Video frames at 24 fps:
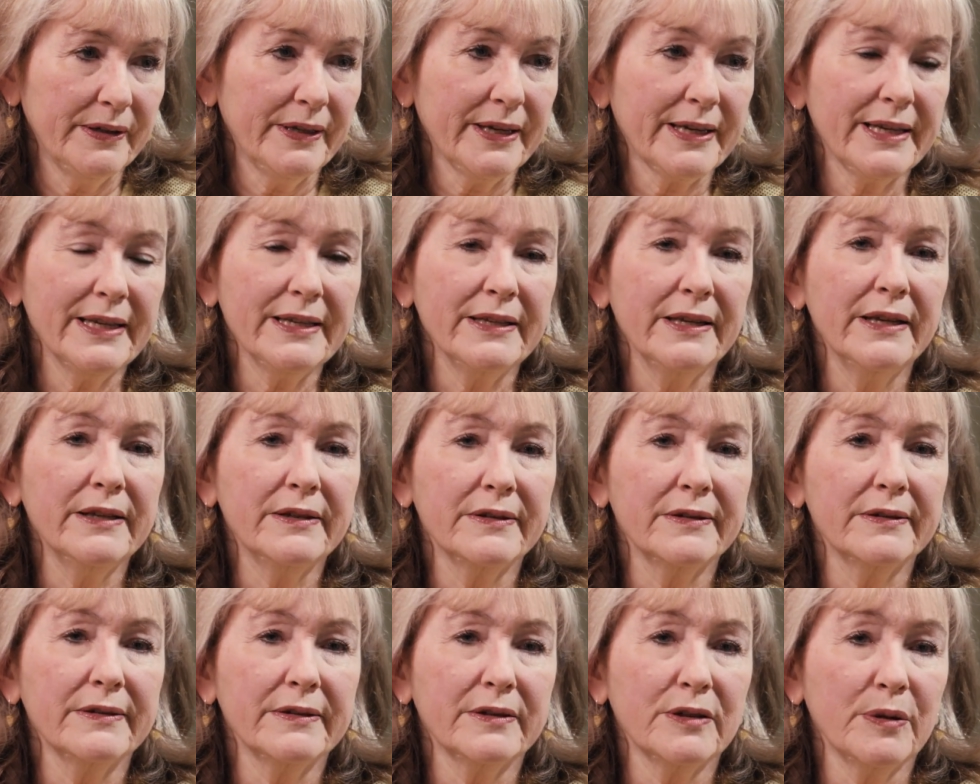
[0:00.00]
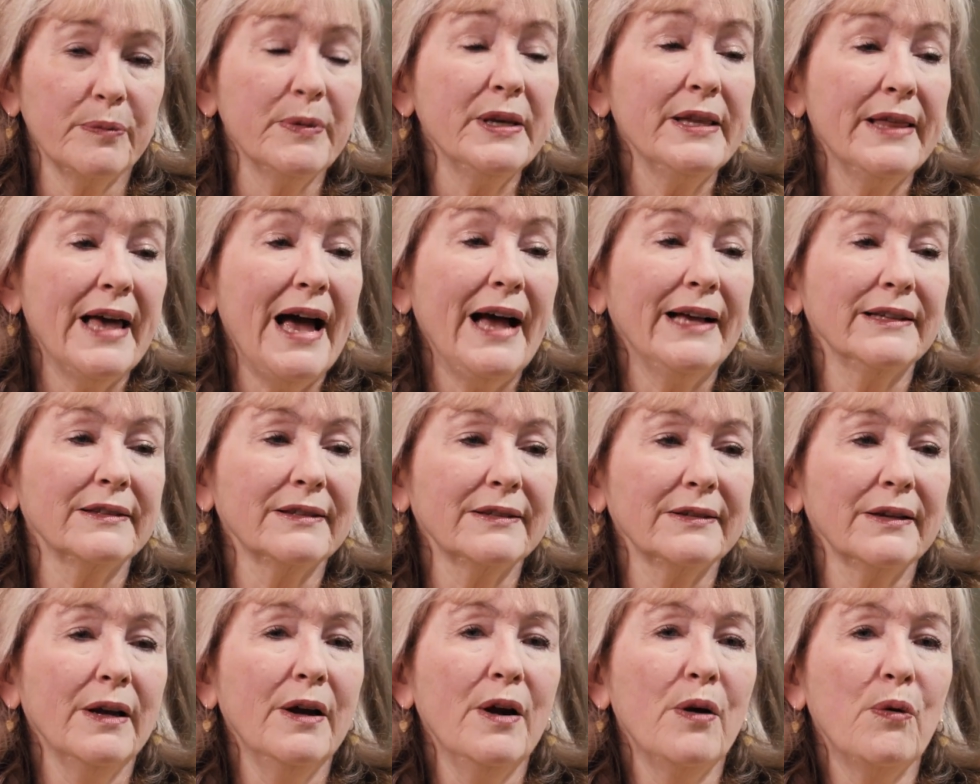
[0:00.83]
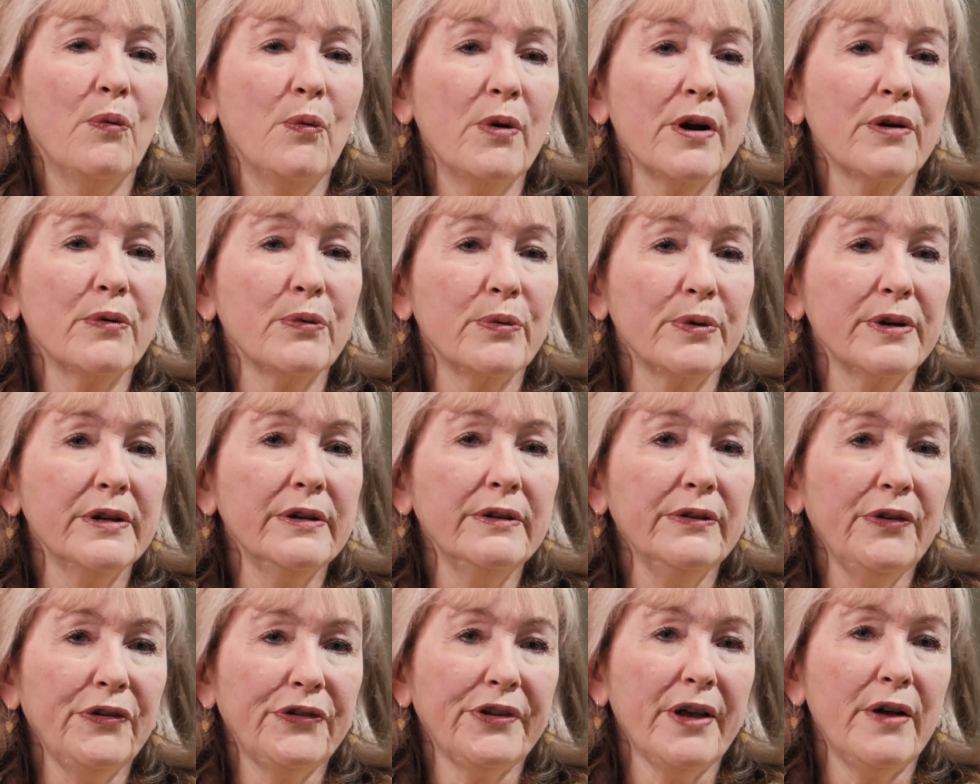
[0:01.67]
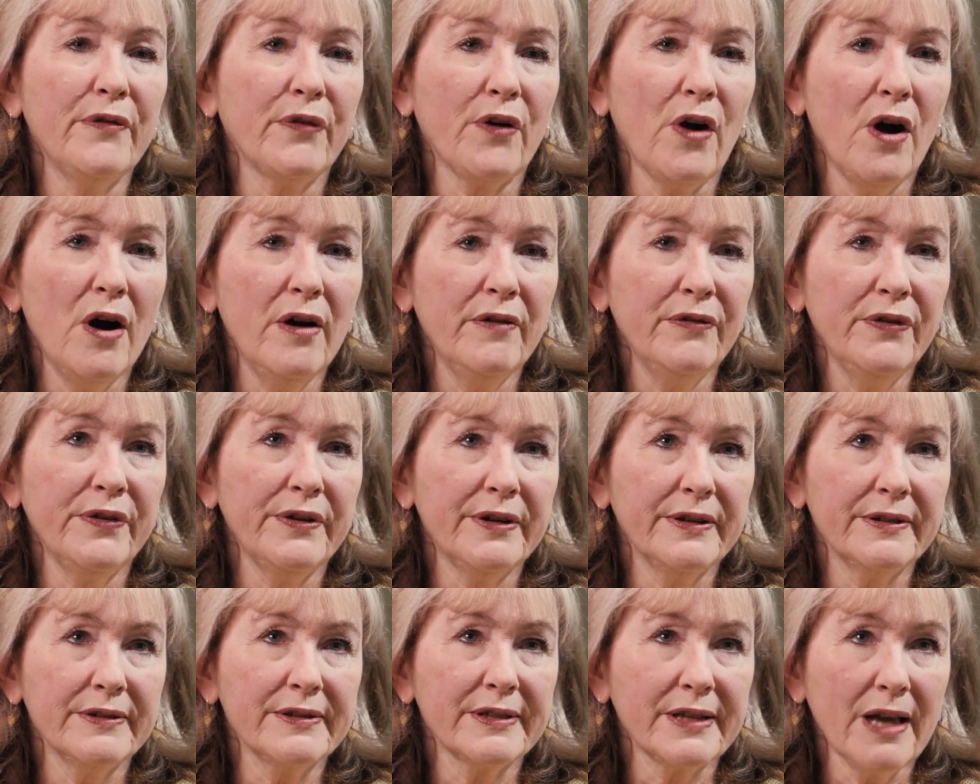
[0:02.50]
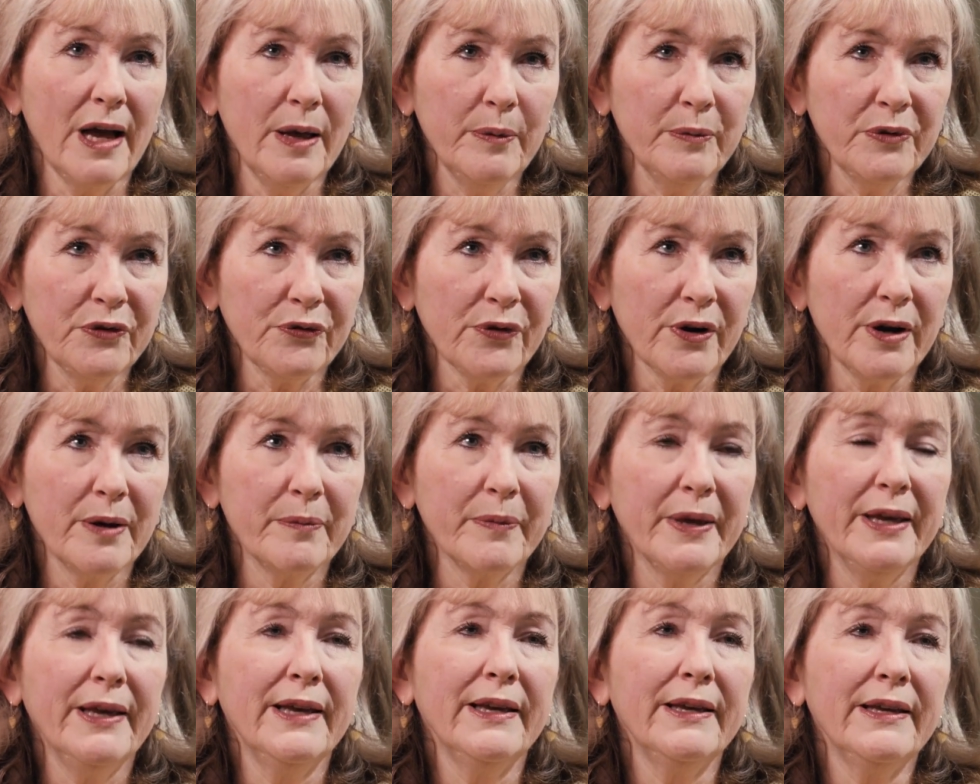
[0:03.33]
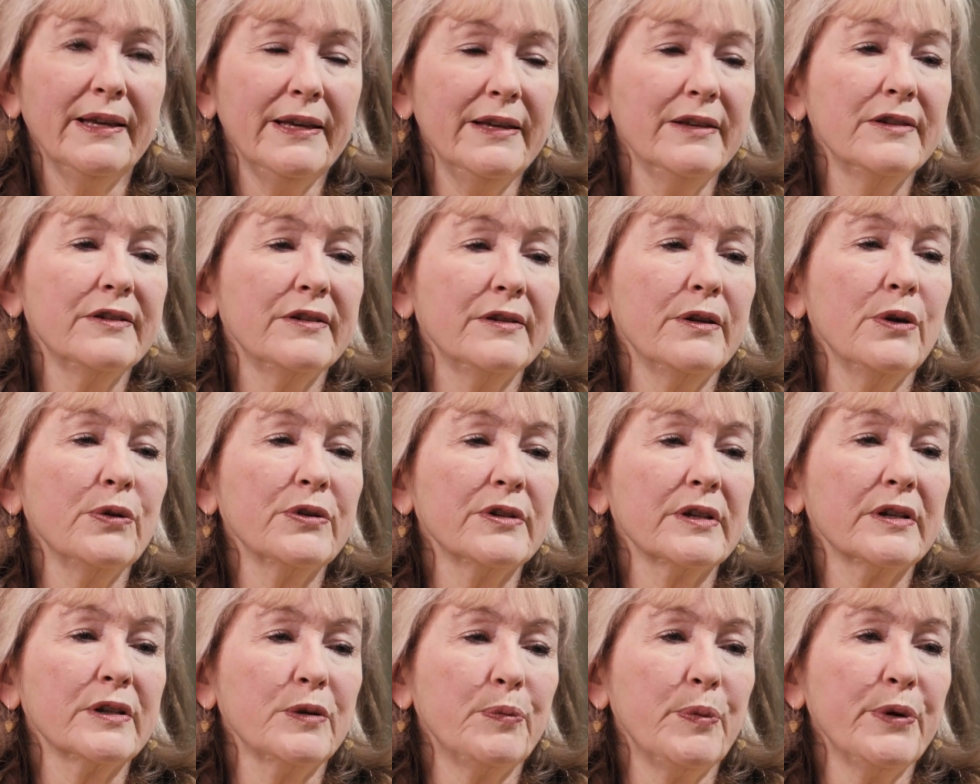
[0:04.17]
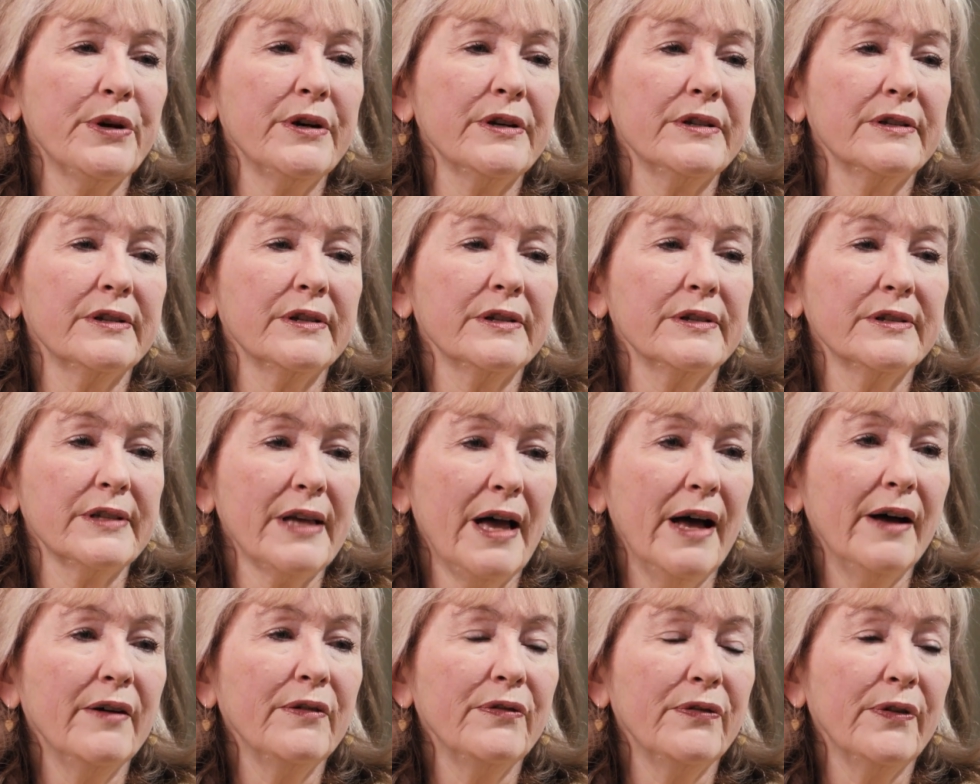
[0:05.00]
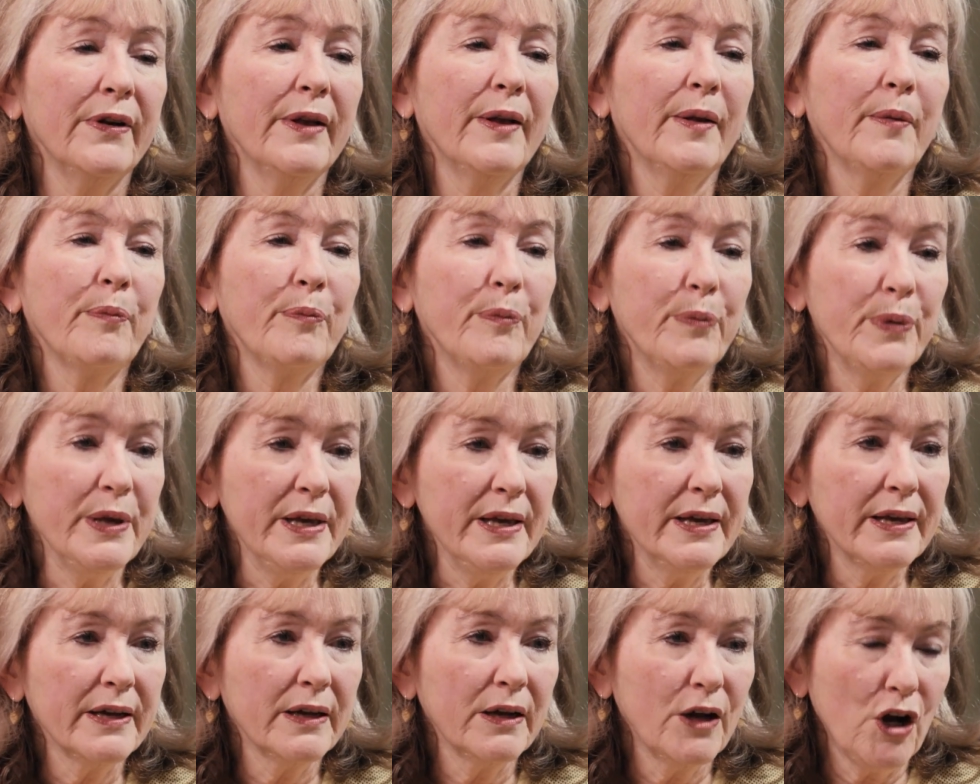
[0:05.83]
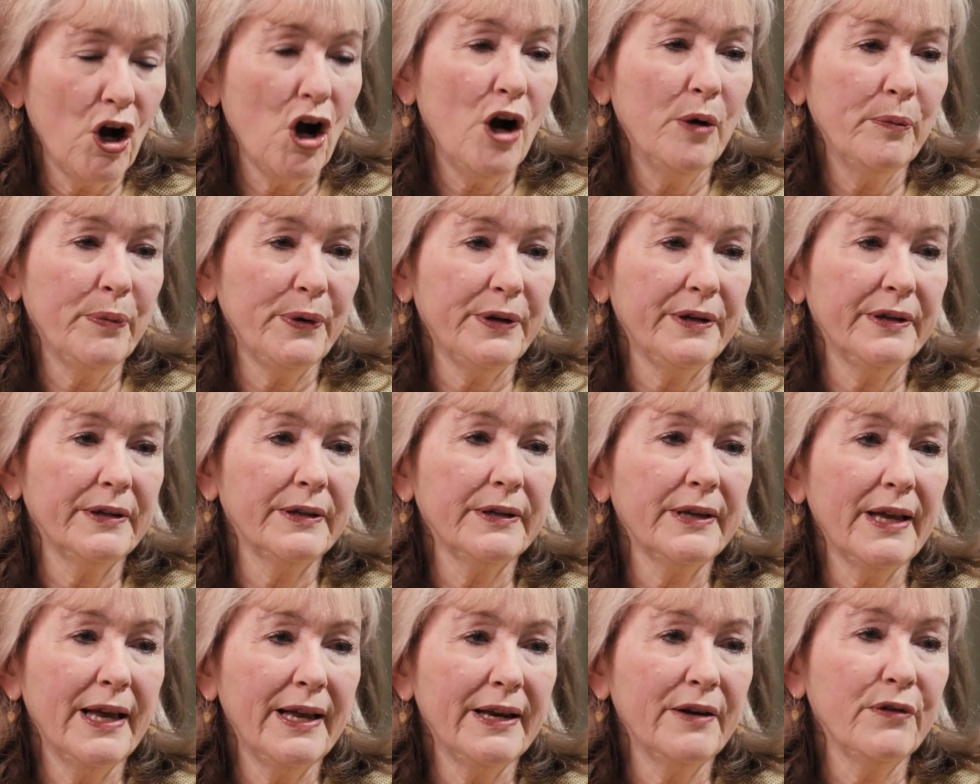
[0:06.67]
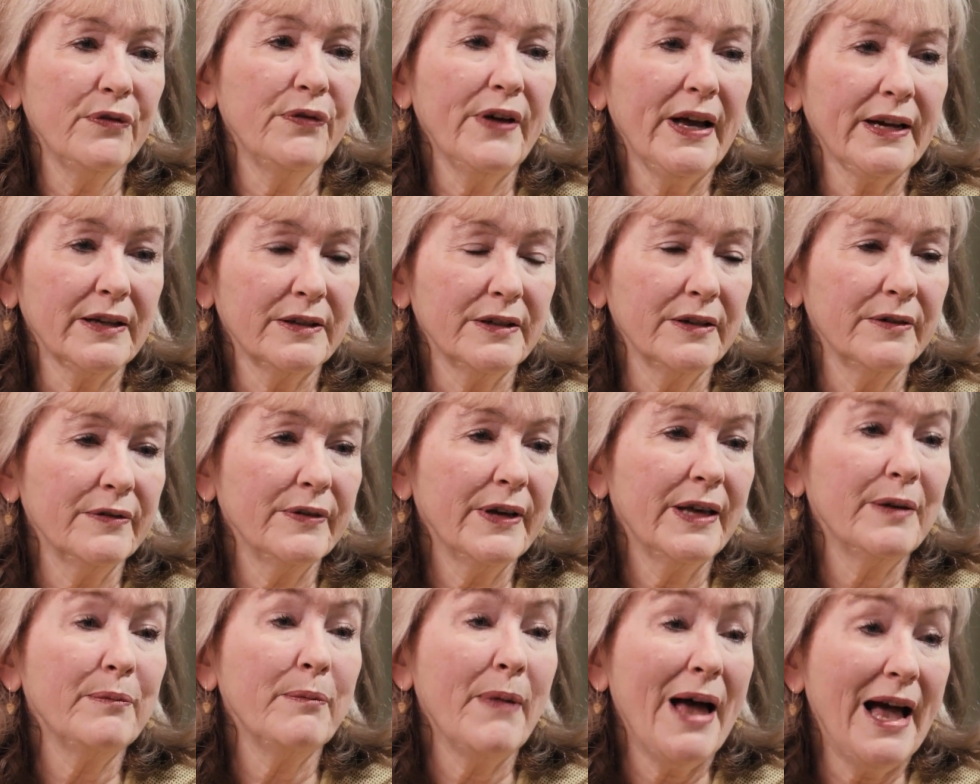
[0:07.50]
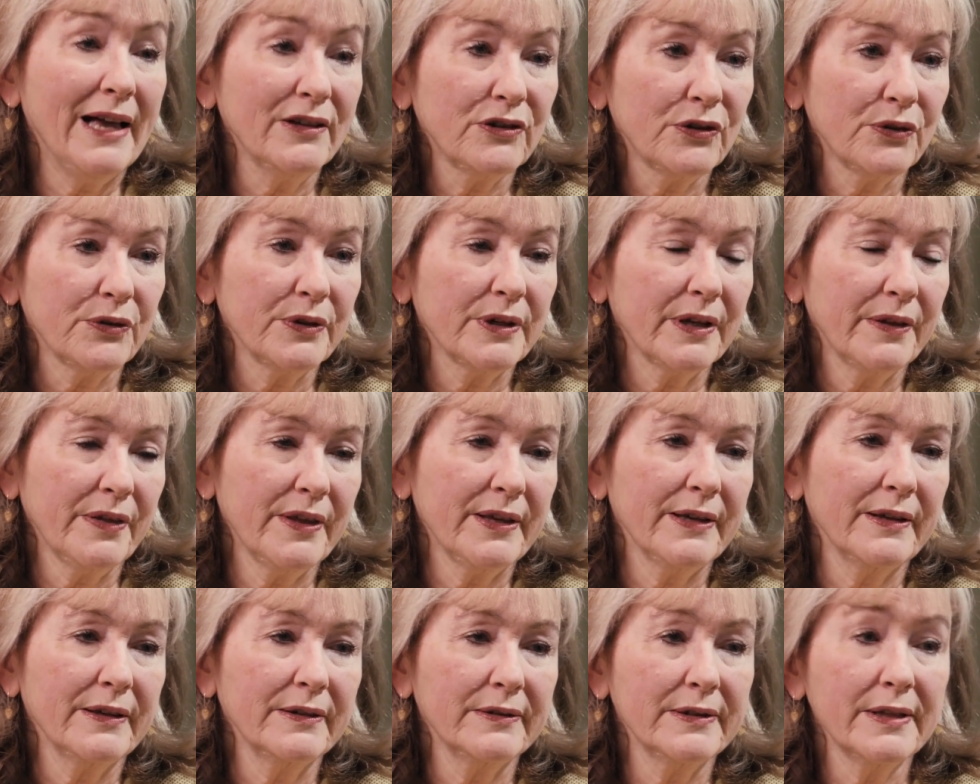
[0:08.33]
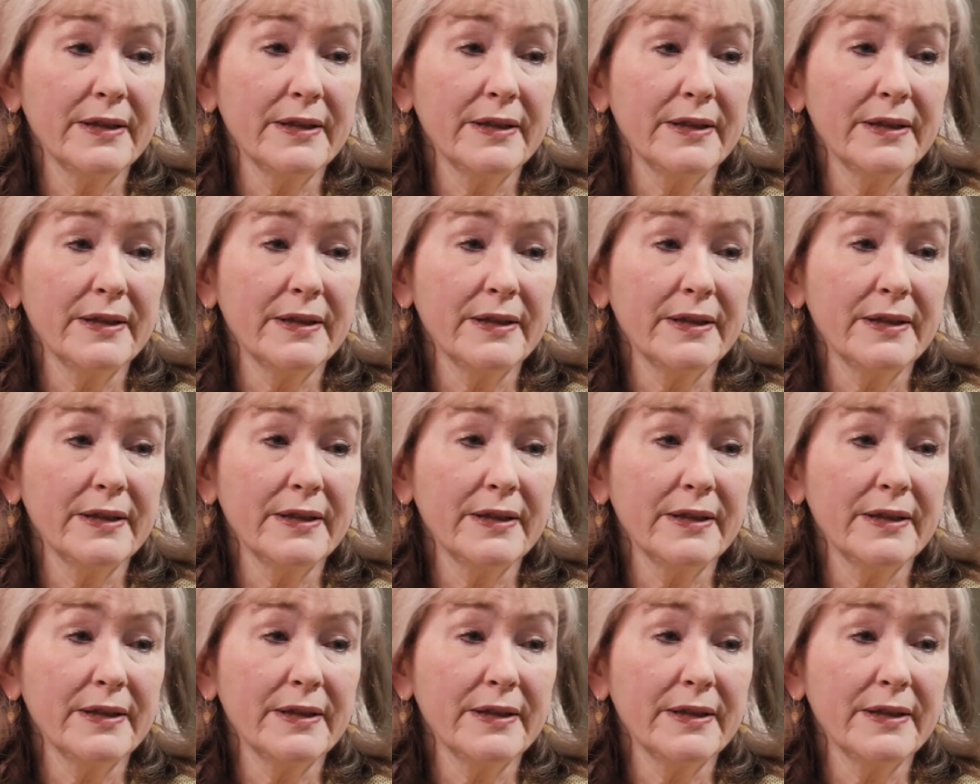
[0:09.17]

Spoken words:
Like, it's, to me, that's where real self-confidence comes from, is those experiences of being competent and effective and mastering things.